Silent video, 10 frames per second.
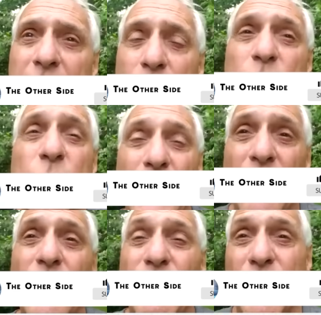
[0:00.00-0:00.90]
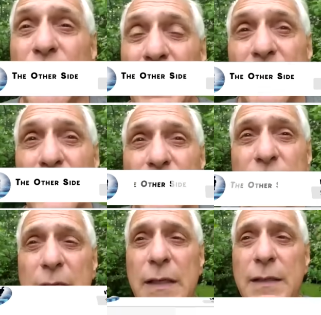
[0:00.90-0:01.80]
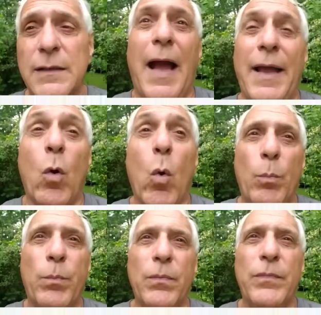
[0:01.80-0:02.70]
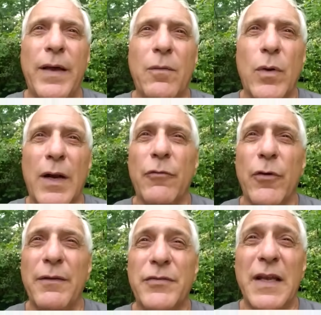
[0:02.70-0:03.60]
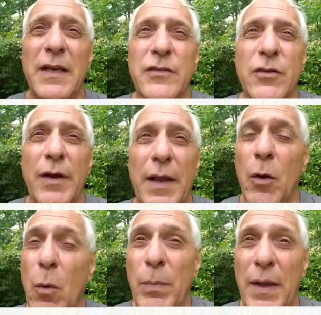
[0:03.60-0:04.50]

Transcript: It was very, very nice. And I hope that whatever I've said is going to help